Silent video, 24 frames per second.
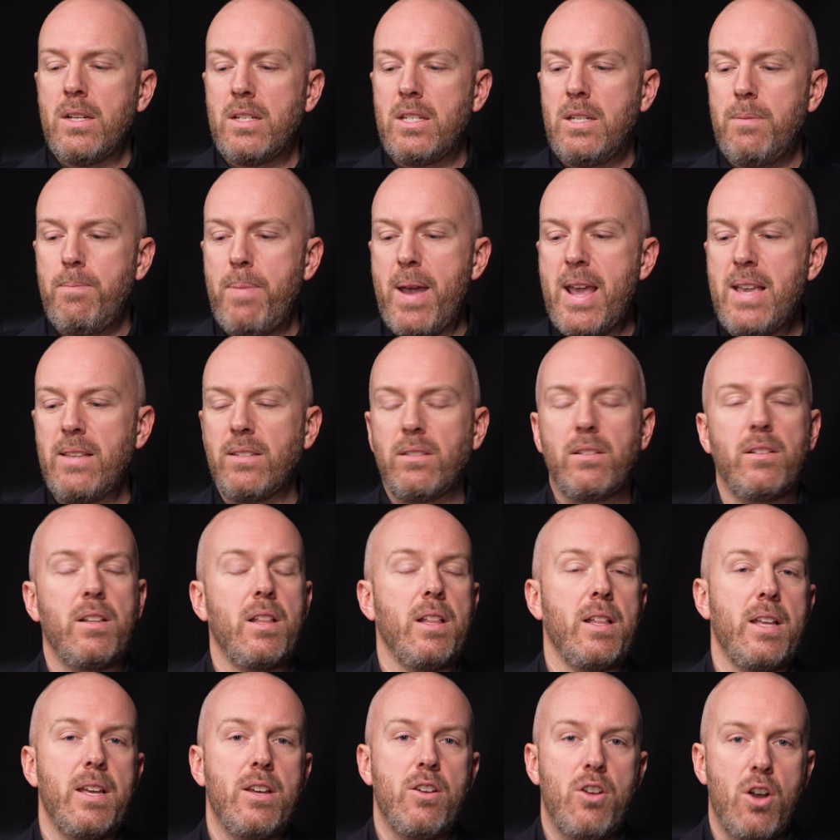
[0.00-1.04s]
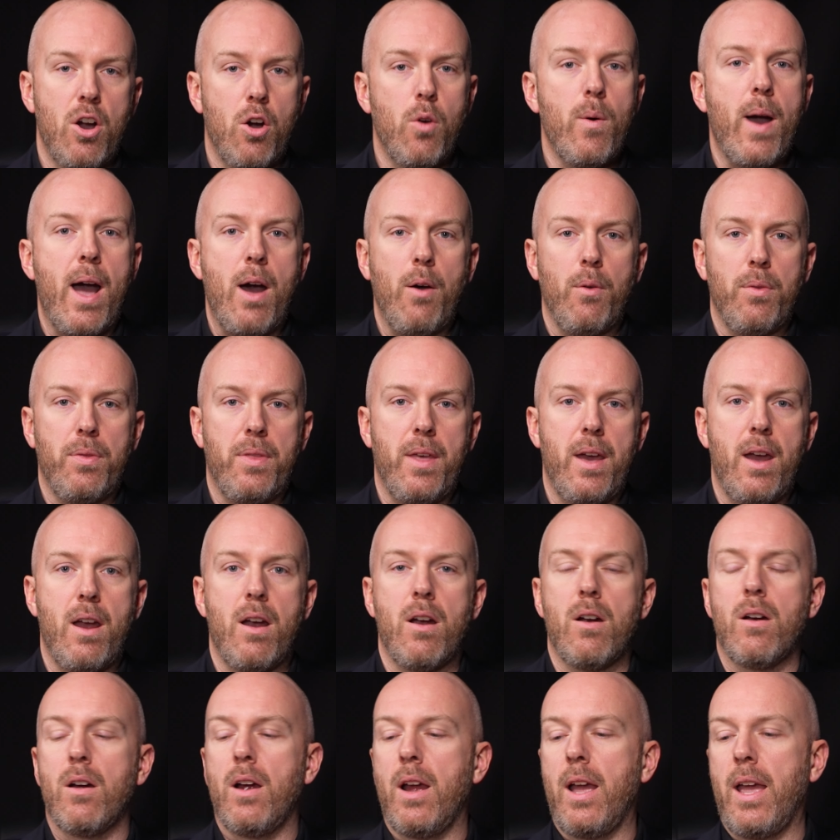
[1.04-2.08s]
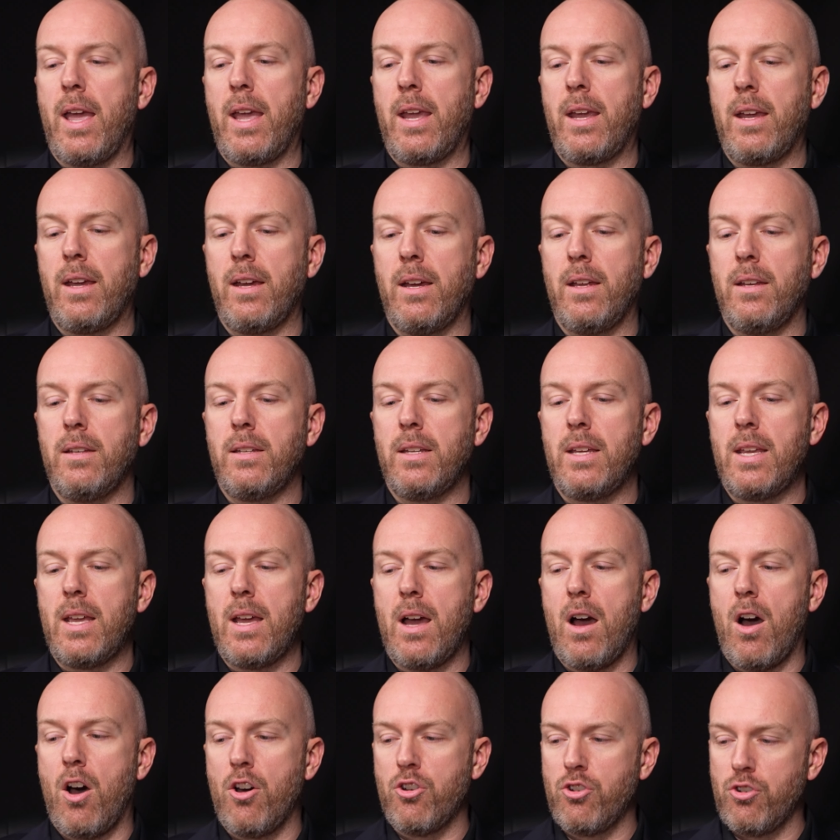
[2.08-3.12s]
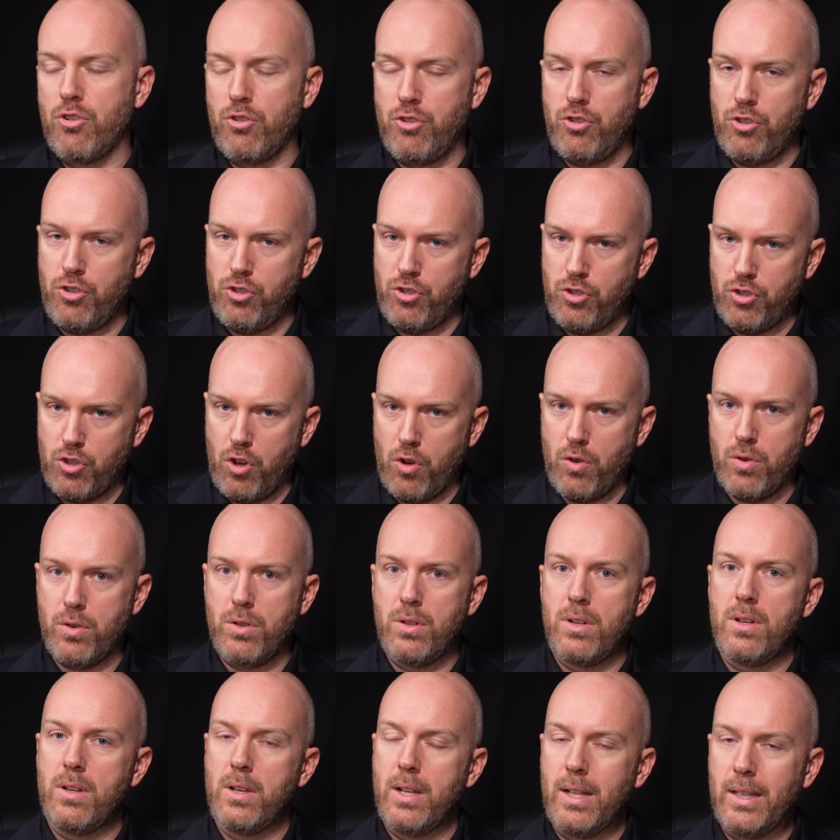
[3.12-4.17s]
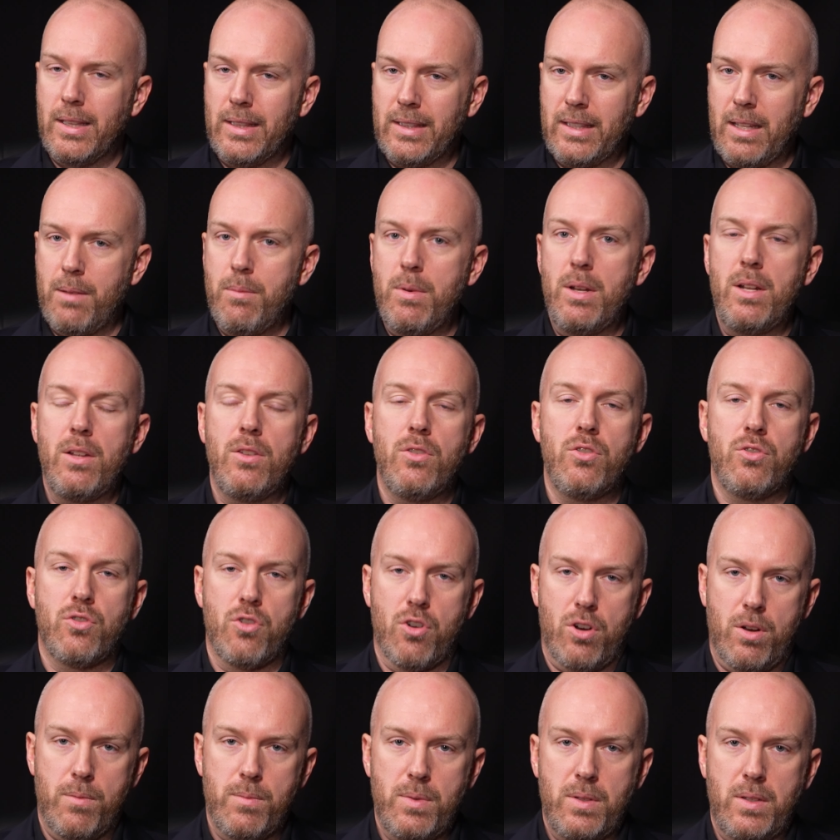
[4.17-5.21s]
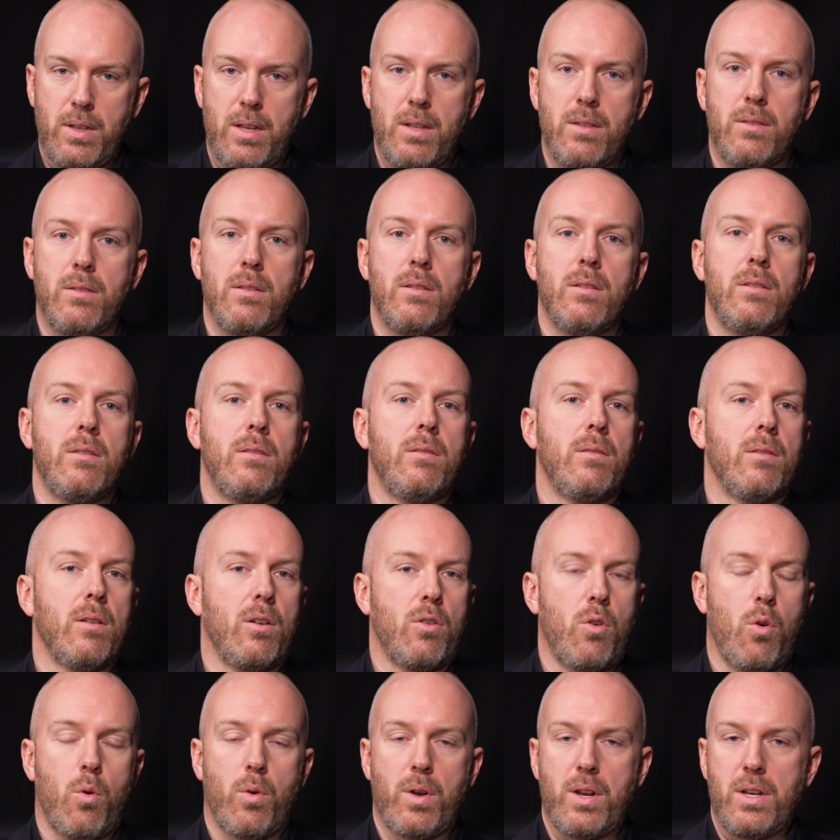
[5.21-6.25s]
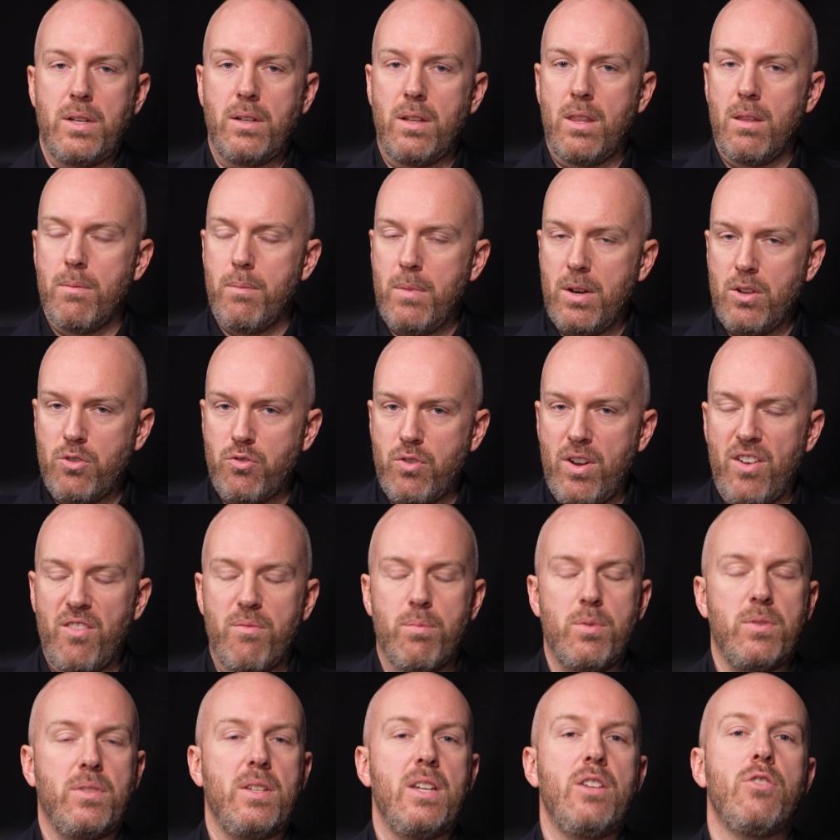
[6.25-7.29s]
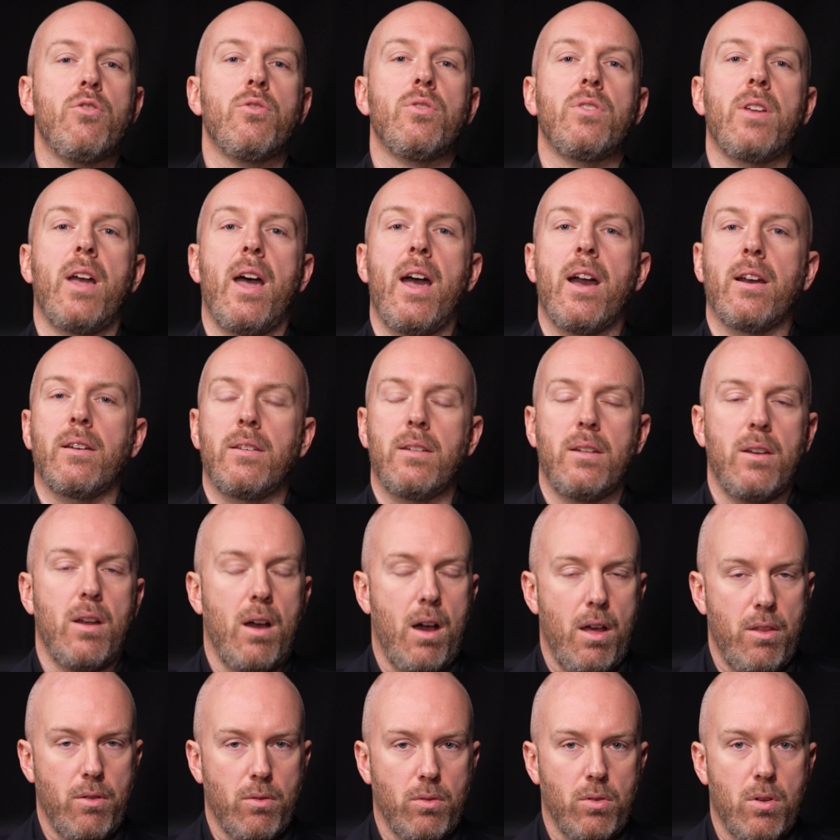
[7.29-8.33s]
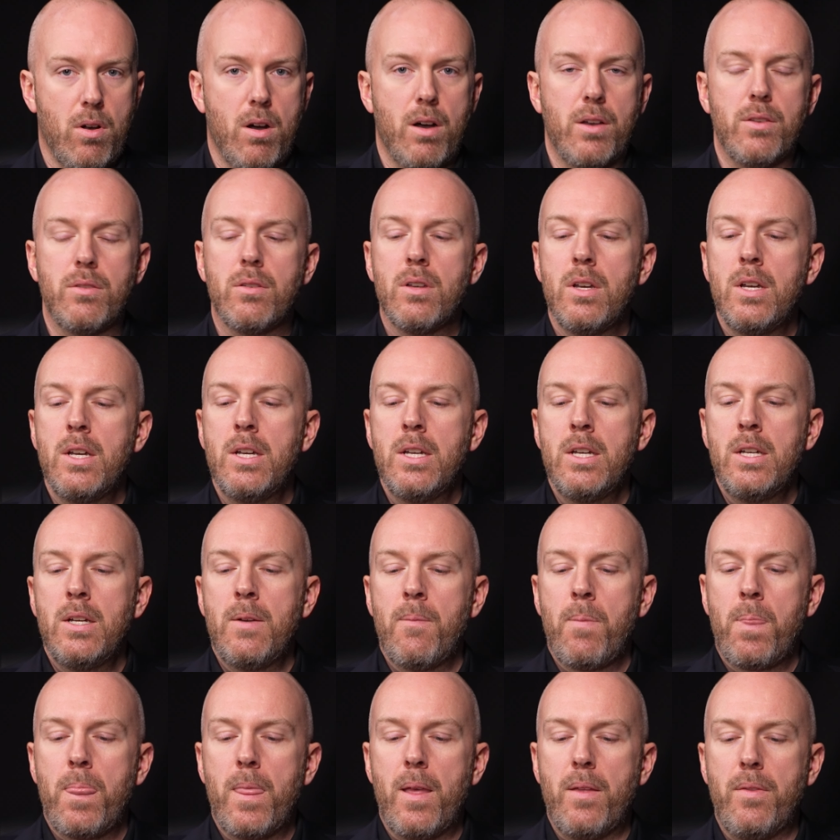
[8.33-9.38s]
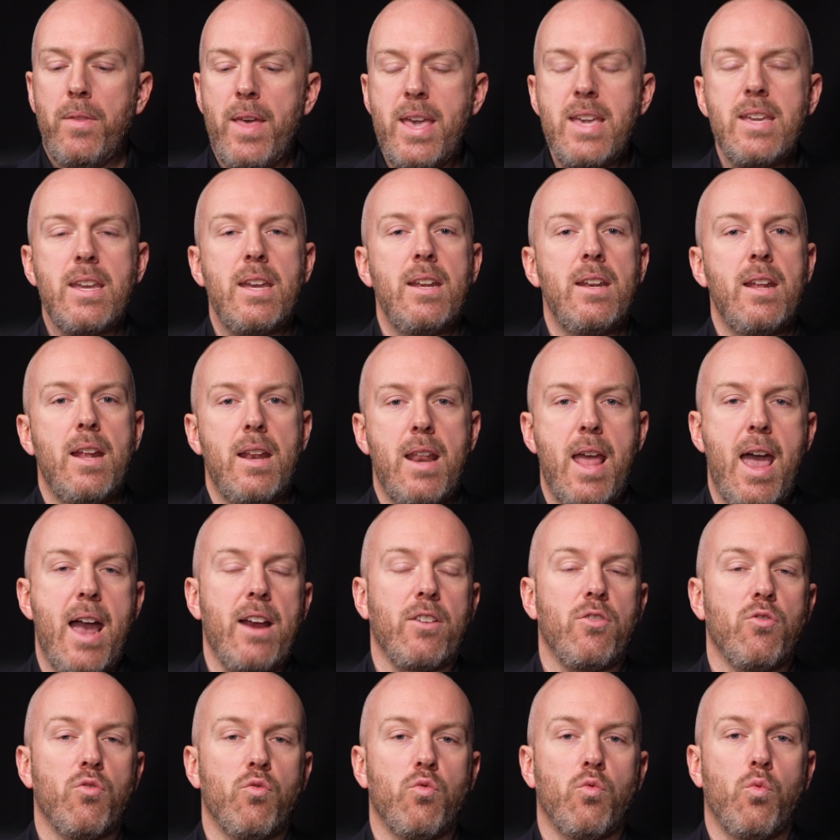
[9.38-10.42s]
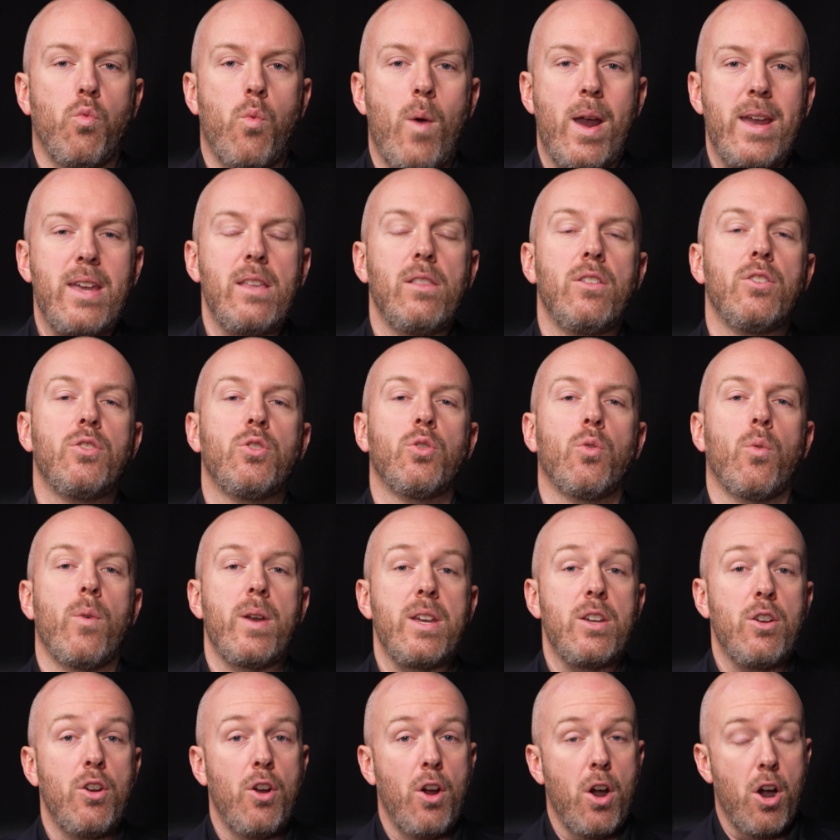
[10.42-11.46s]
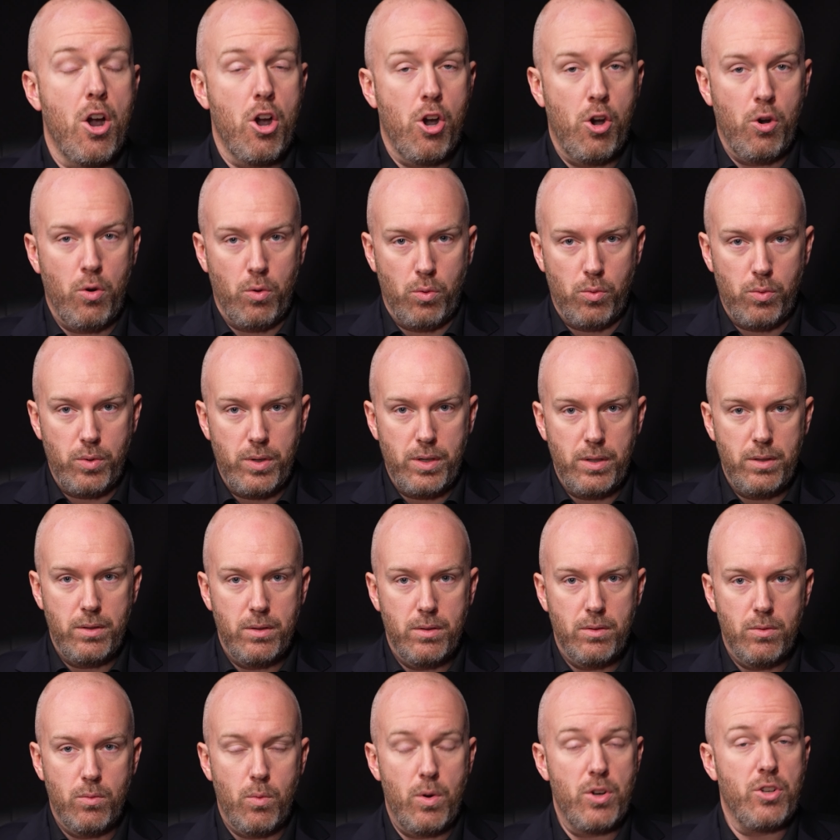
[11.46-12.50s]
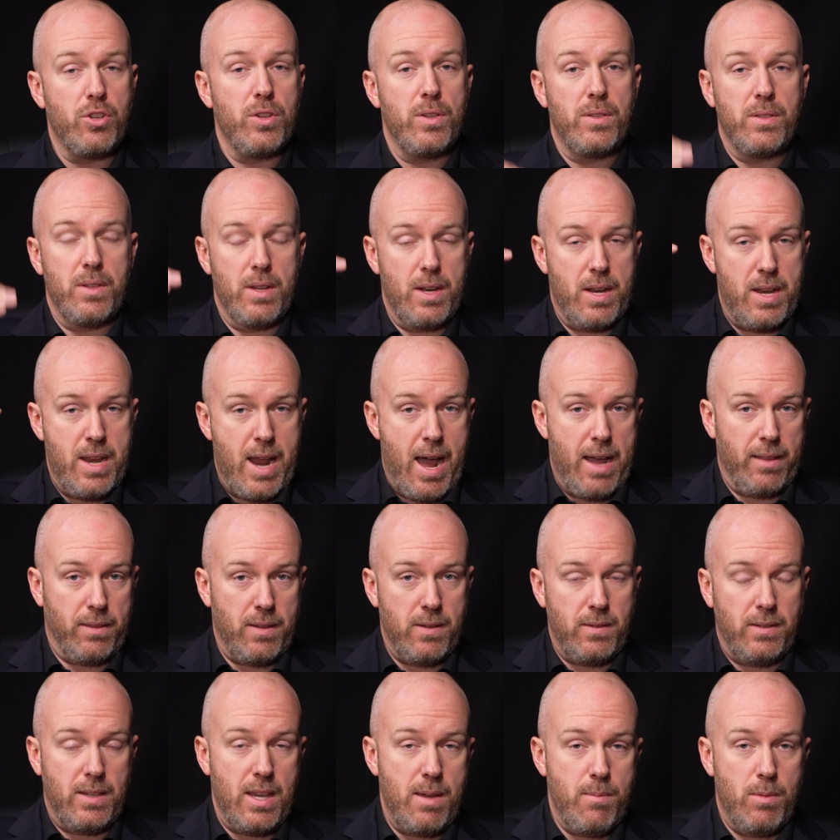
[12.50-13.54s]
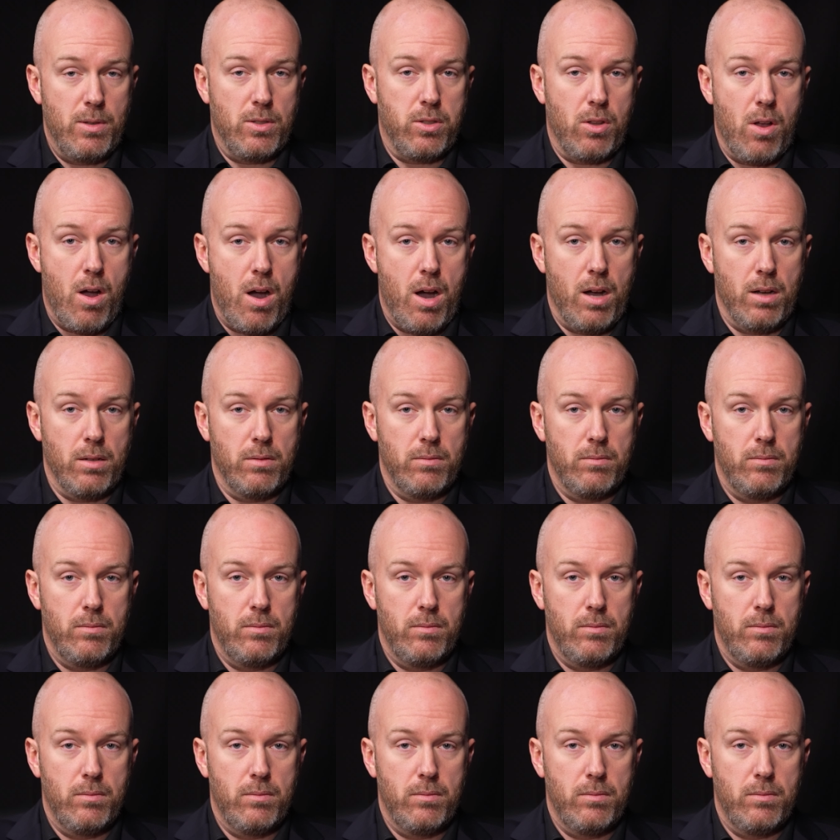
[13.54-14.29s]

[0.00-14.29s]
to basically go out there and, under certain limited circumstances, according to the Administrative Procedures Act and other laws, they can enact regulatory code, which is not the same as law.